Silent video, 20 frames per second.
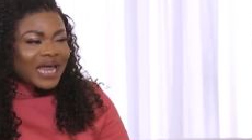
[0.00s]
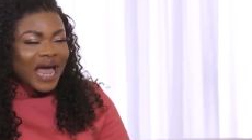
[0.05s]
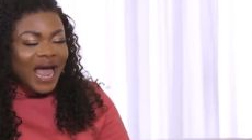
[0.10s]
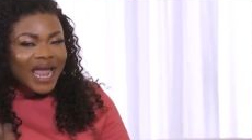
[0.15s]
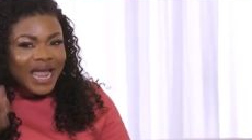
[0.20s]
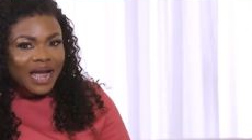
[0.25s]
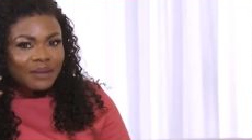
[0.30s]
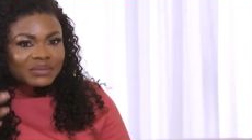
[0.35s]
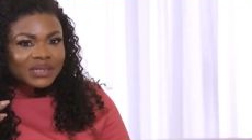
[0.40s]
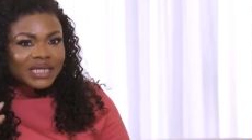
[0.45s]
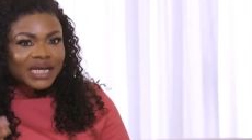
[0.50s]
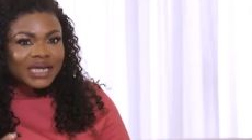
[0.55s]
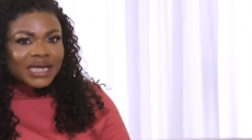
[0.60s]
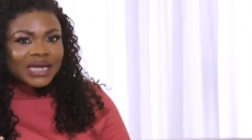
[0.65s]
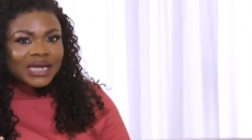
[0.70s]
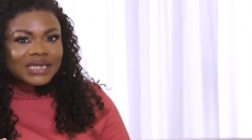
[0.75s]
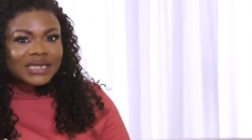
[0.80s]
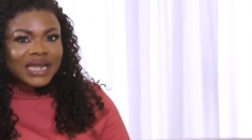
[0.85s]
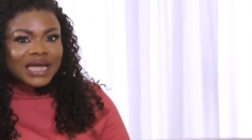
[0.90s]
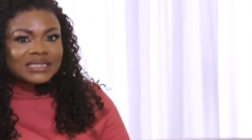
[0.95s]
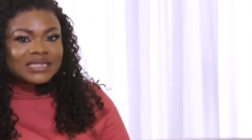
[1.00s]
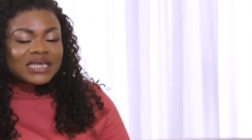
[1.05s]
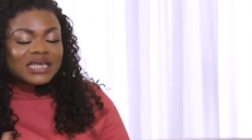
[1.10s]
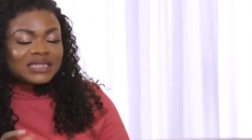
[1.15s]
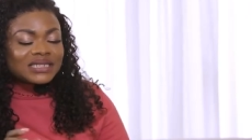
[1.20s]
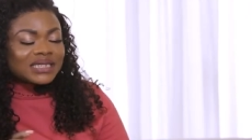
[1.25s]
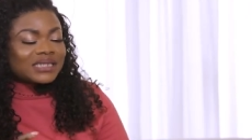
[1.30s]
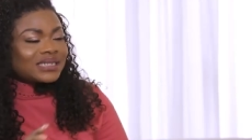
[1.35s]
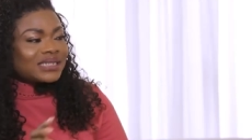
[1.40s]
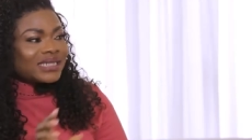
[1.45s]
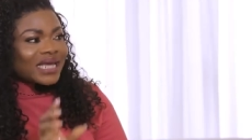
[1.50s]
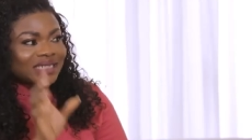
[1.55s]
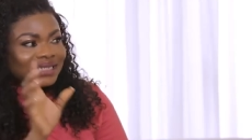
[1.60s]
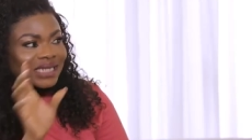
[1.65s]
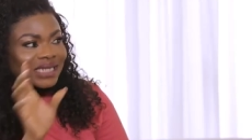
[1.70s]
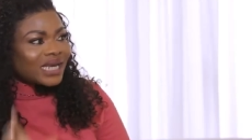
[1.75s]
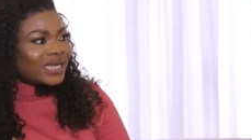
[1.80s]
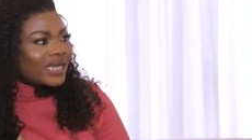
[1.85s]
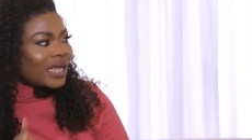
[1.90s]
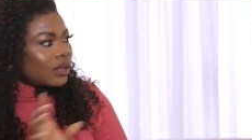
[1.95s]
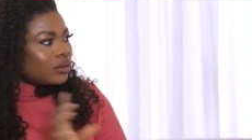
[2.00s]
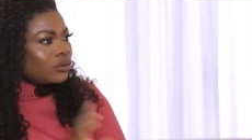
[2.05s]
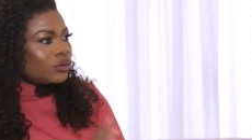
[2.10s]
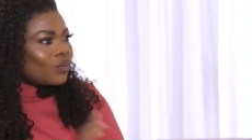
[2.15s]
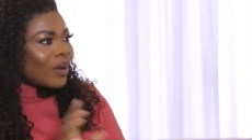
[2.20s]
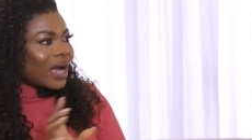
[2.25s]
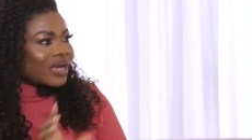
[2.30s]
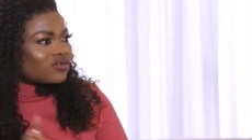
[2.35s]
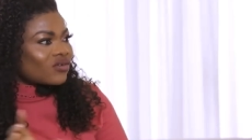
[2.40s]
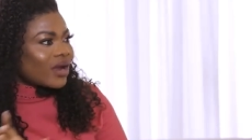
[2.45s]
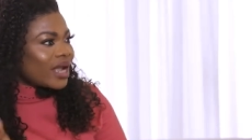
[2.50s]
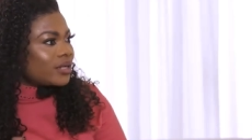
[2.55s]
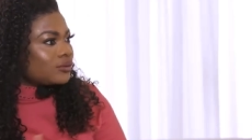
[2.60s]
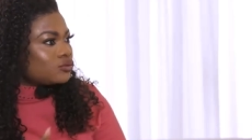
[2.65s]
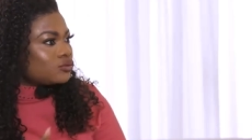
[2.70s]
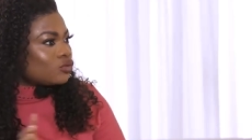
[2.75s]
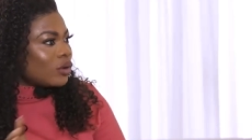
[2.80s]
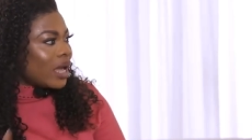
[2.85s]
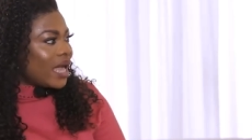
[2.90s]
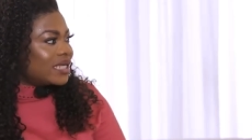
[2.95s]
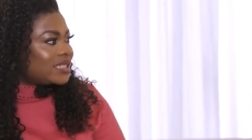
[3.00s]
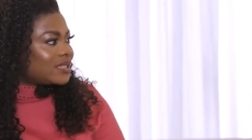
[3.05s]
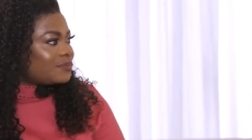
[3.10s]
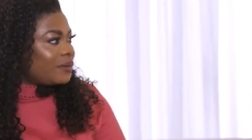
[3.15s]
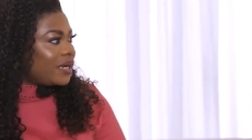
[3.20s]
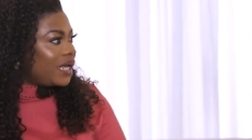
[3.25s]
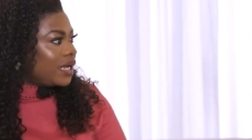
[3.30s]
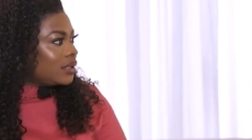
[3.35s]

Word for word: I am thinking that it is the channel you are trying to explain.